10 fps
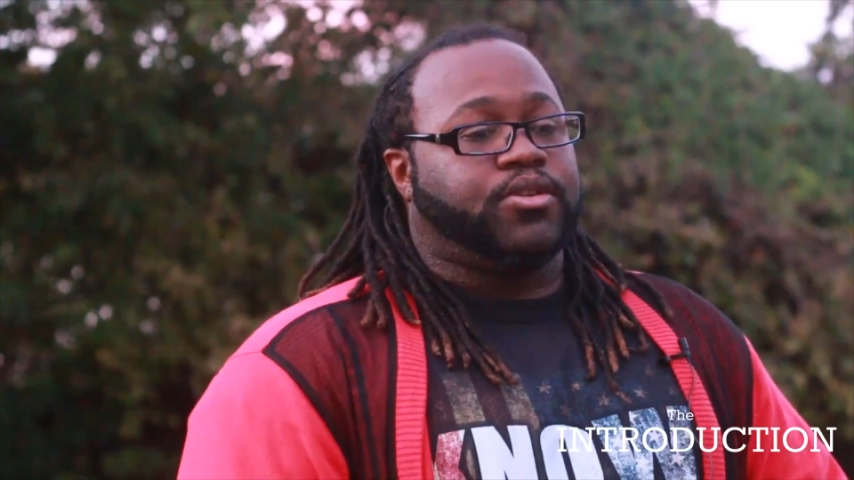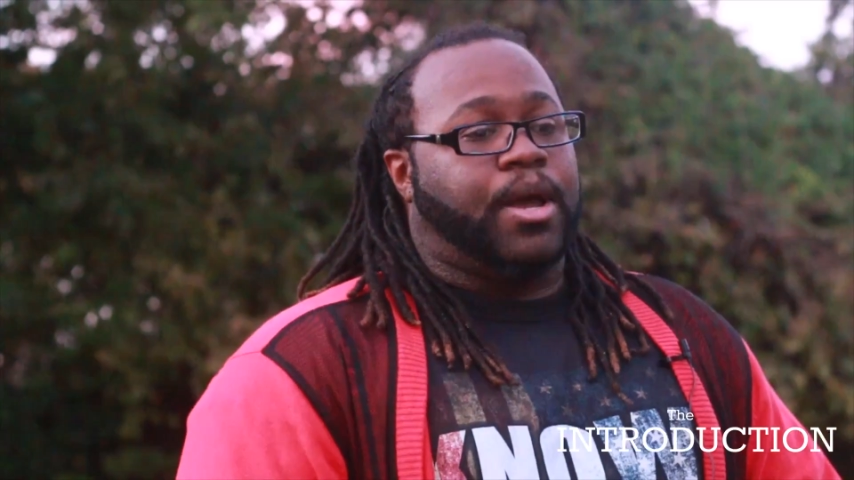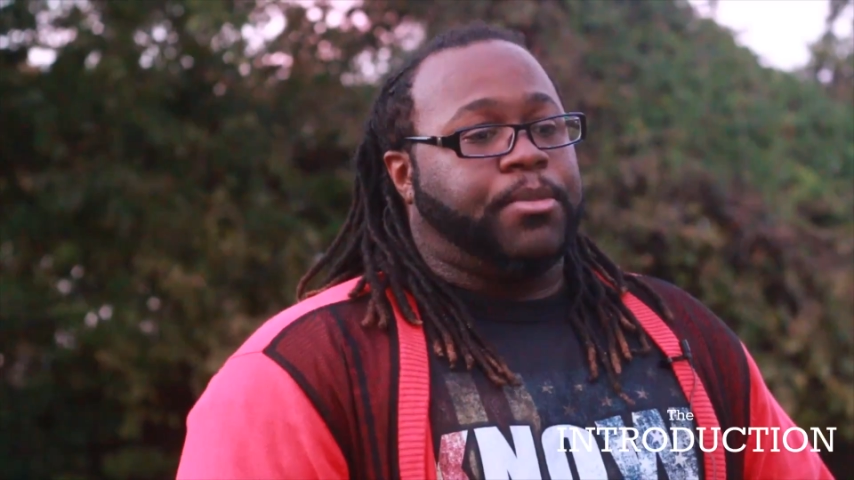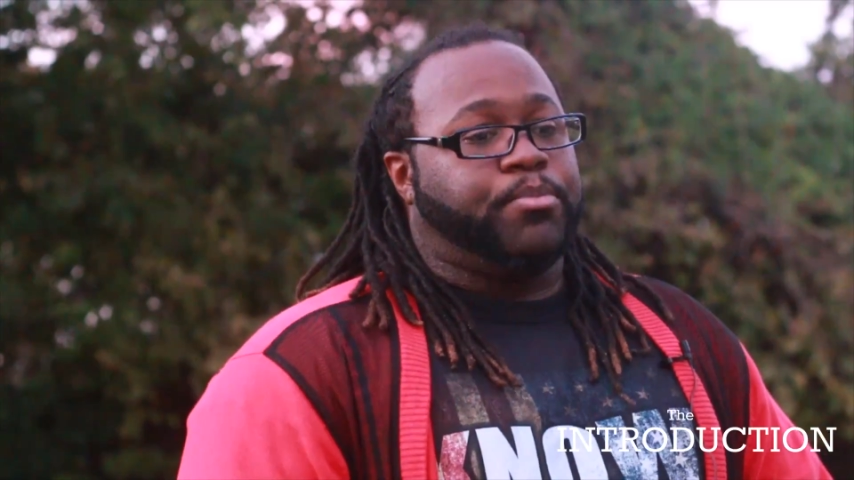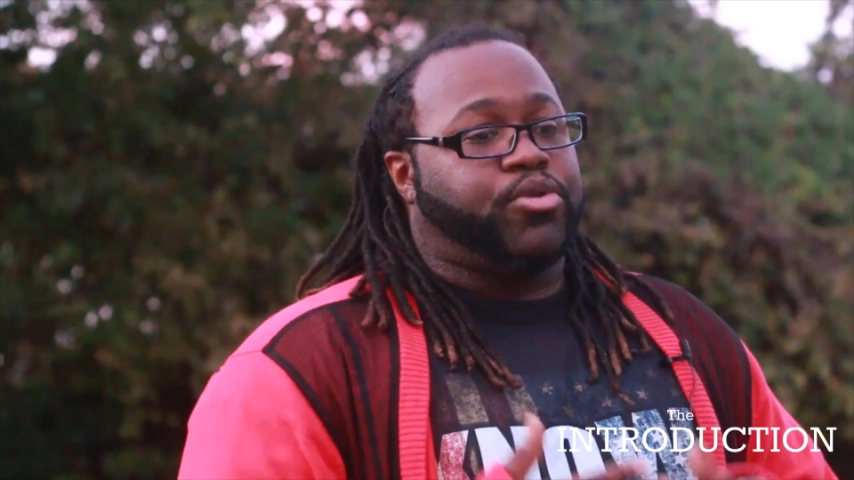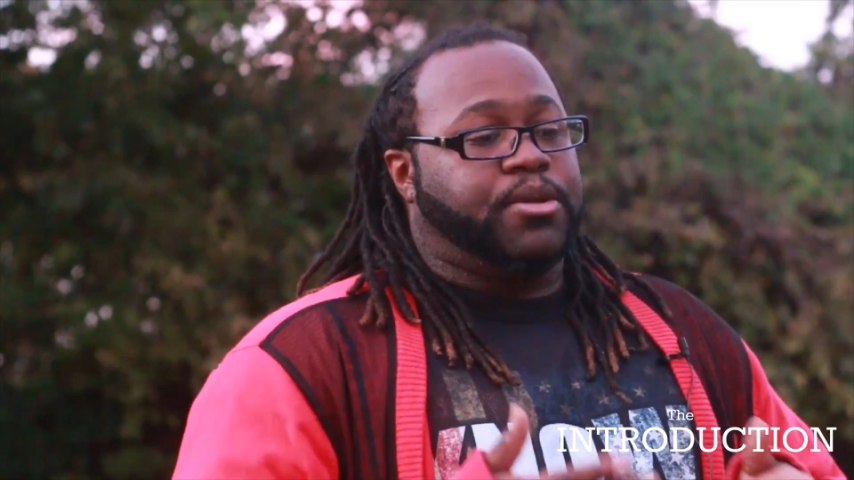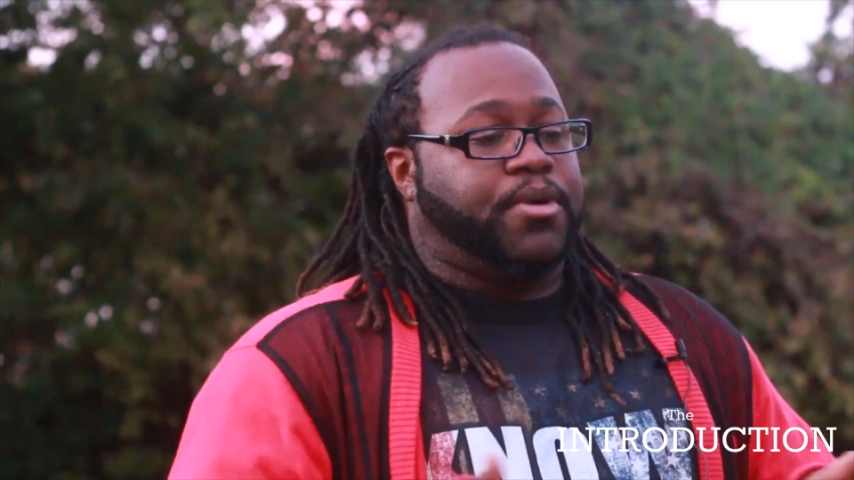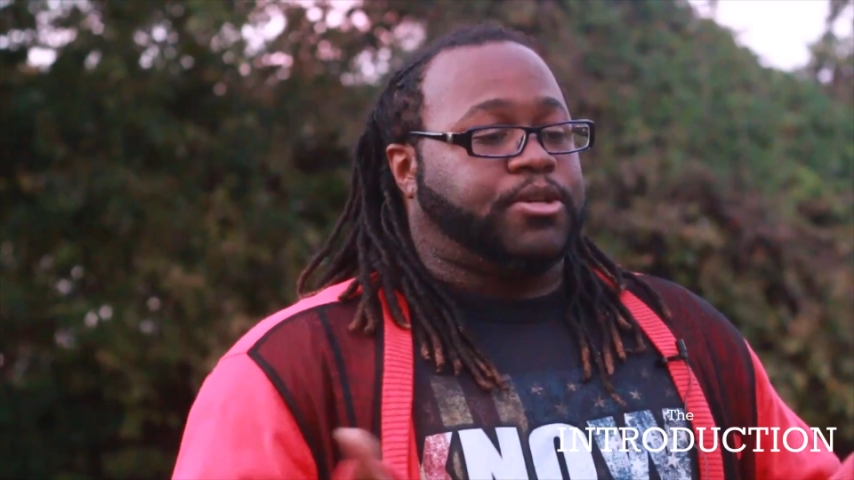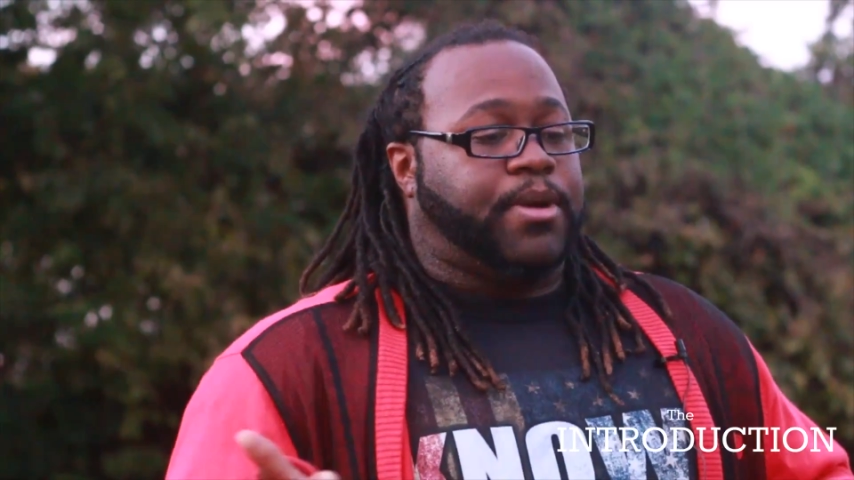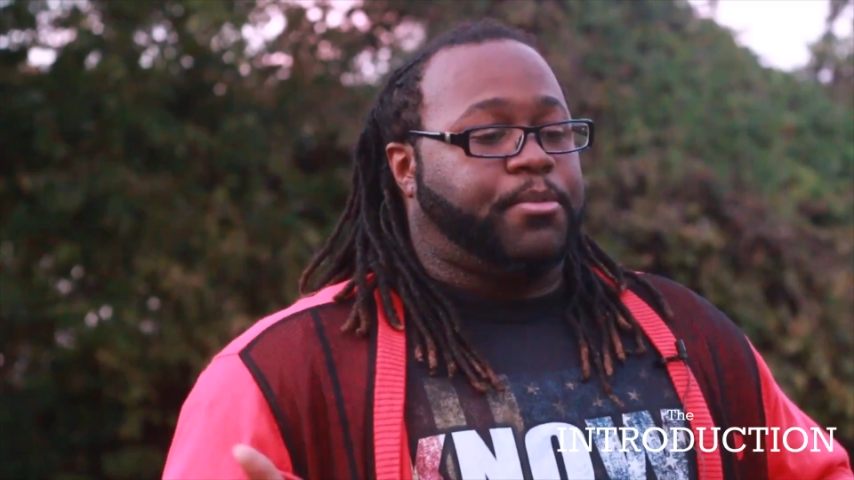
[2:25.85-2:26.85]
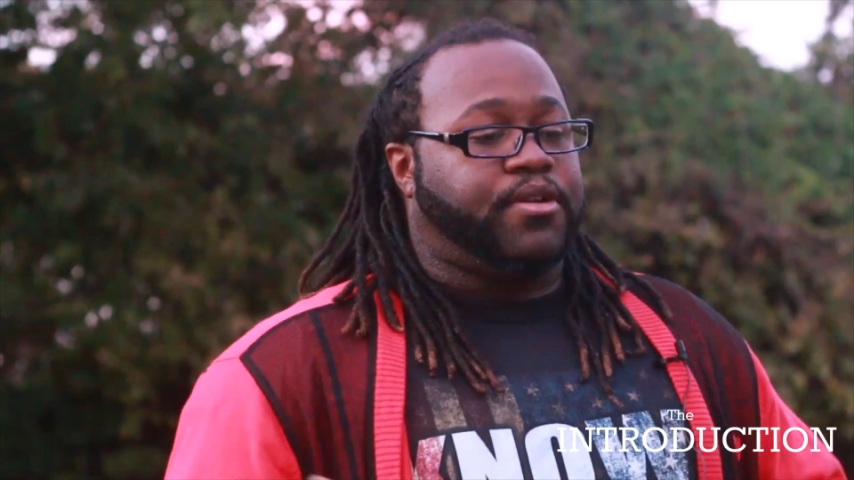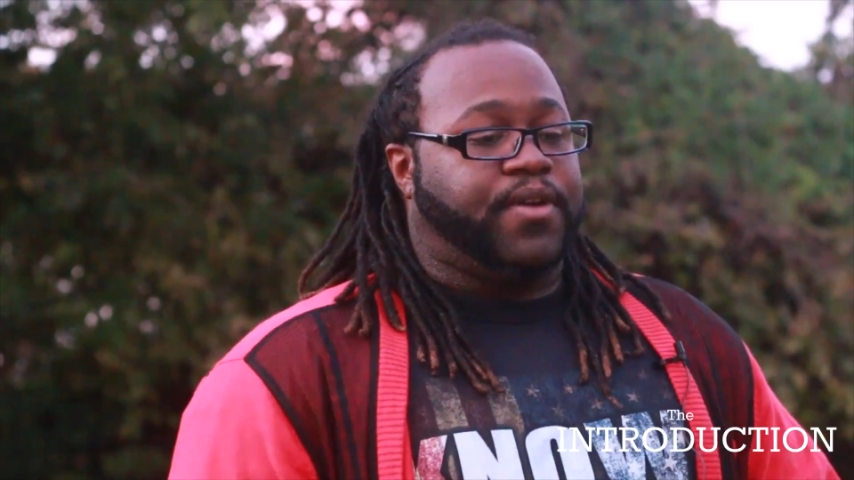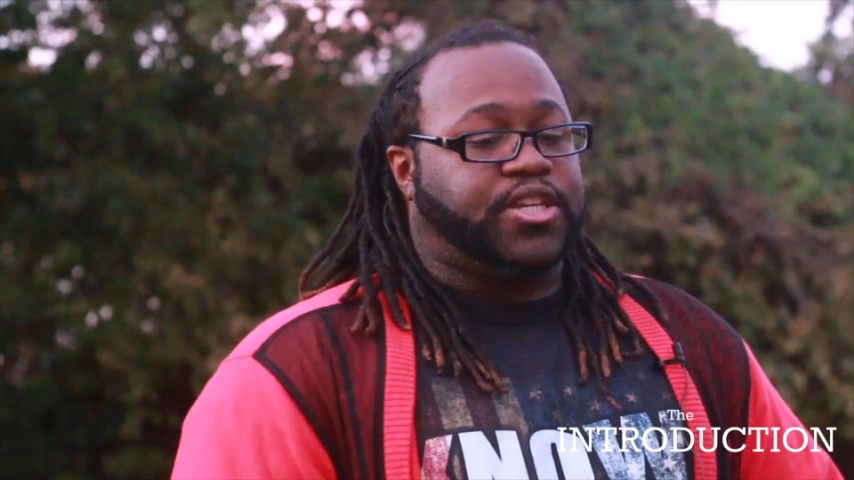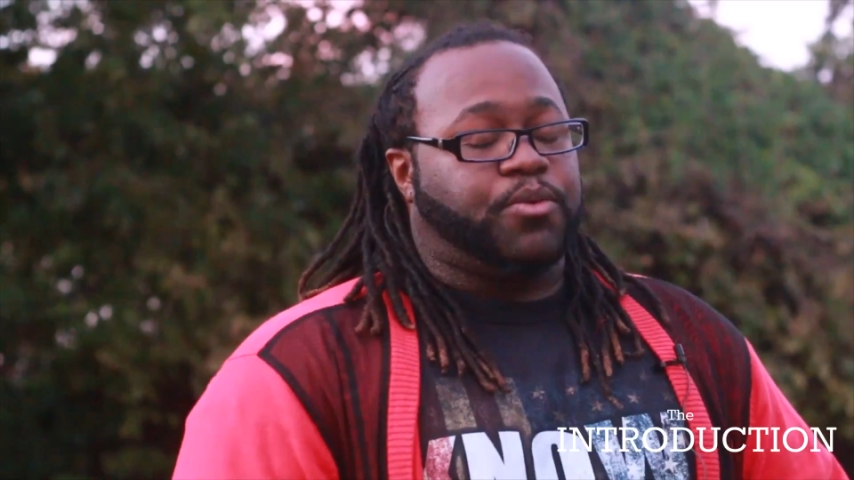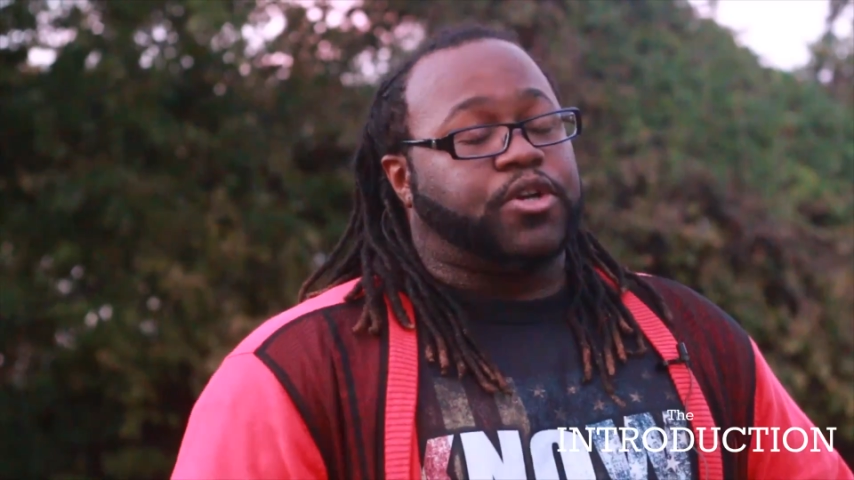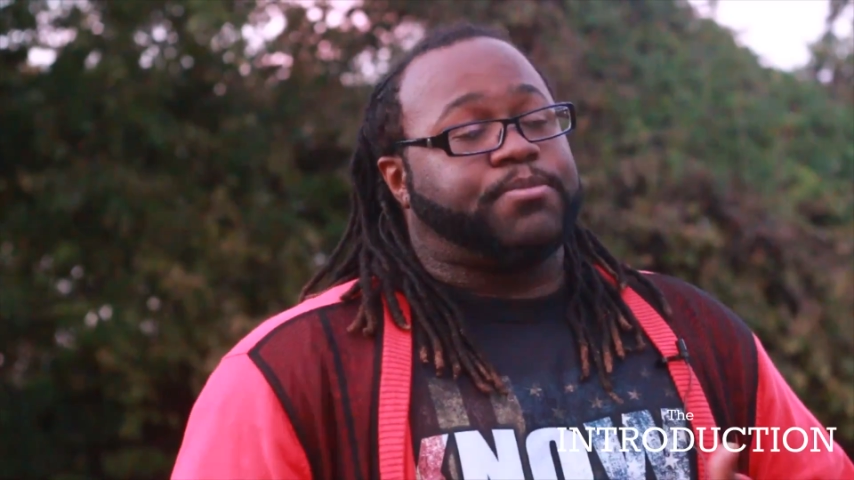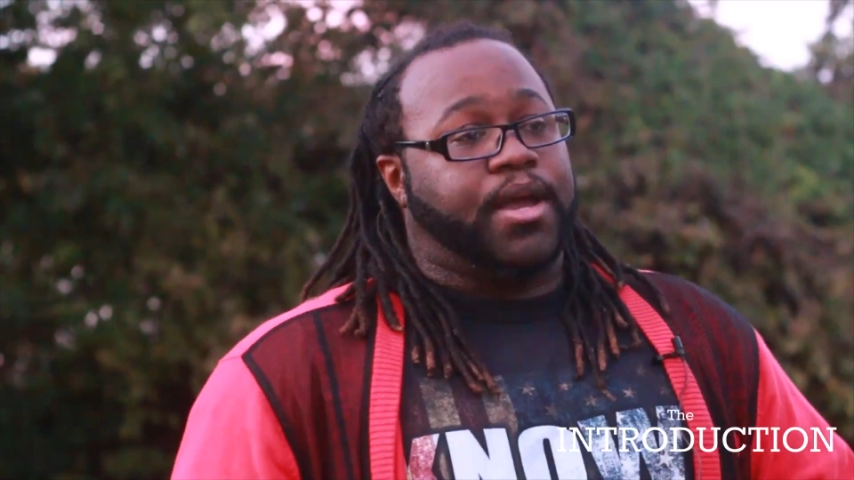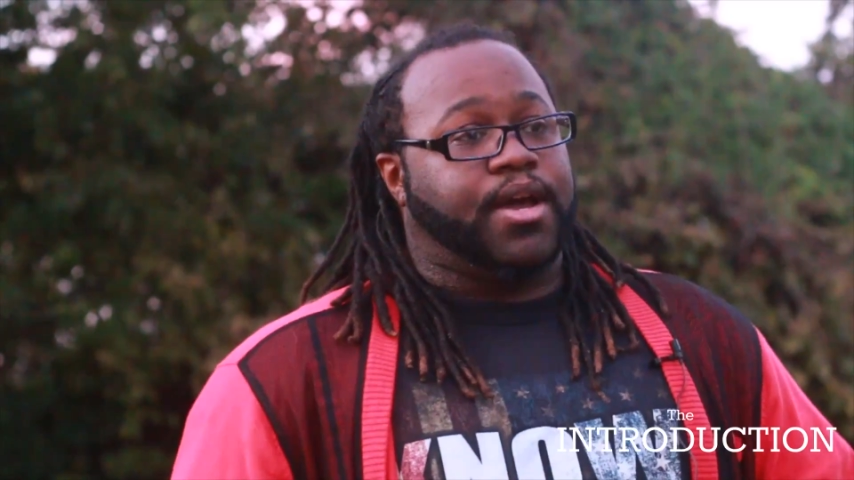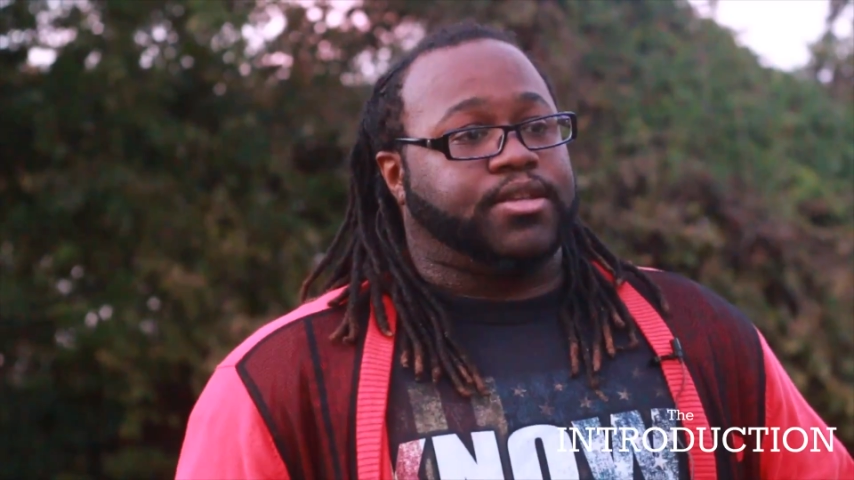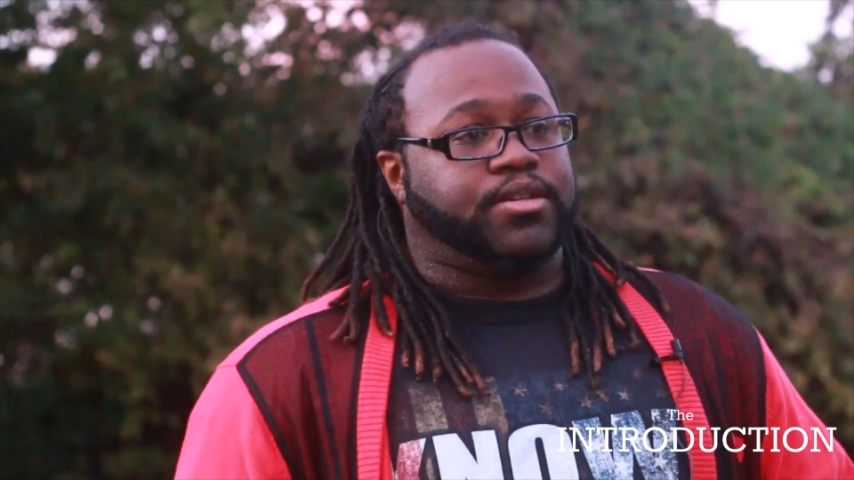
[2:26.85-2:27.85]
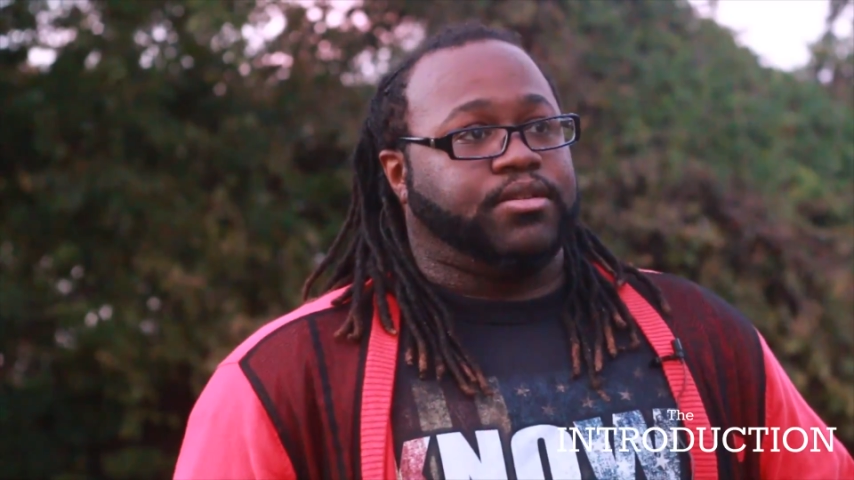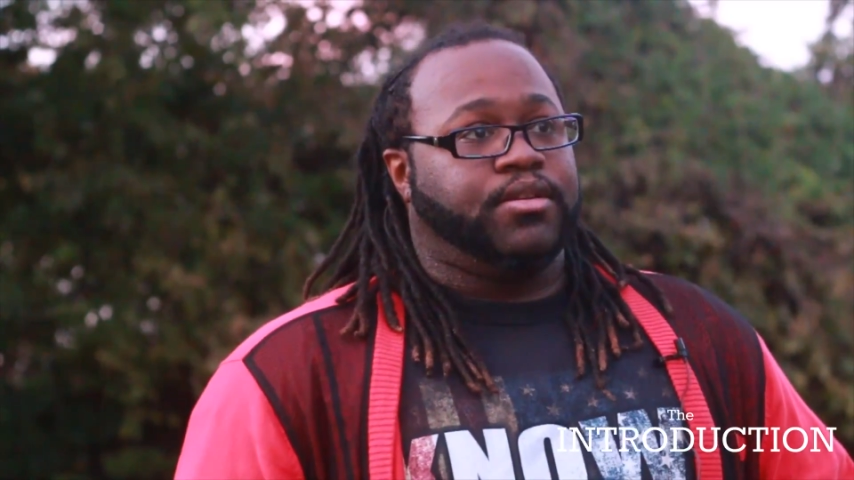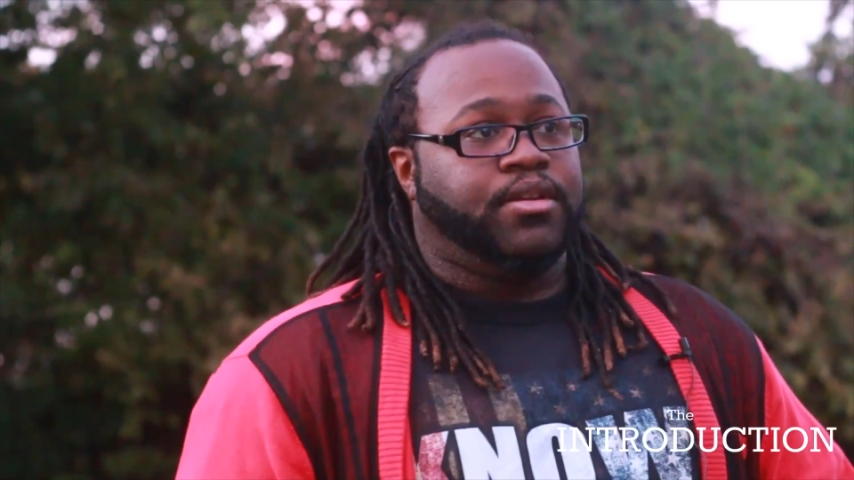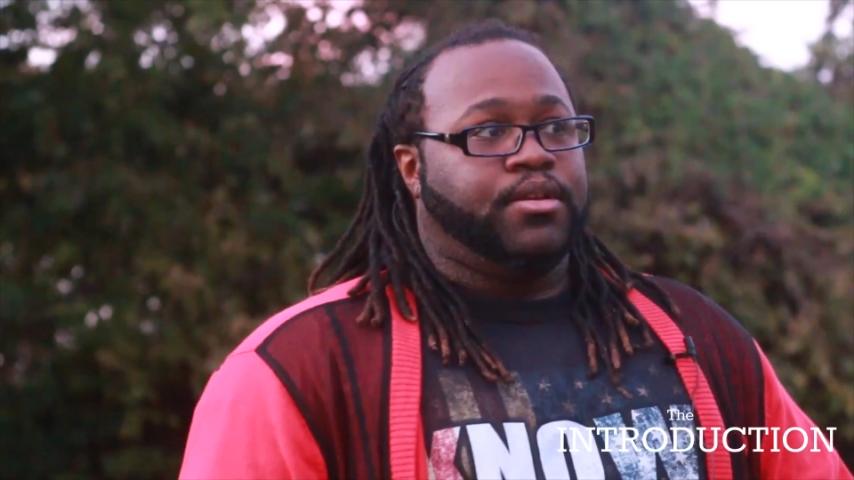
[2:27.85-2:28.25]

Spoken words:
So, pretty much my motivation was my cousin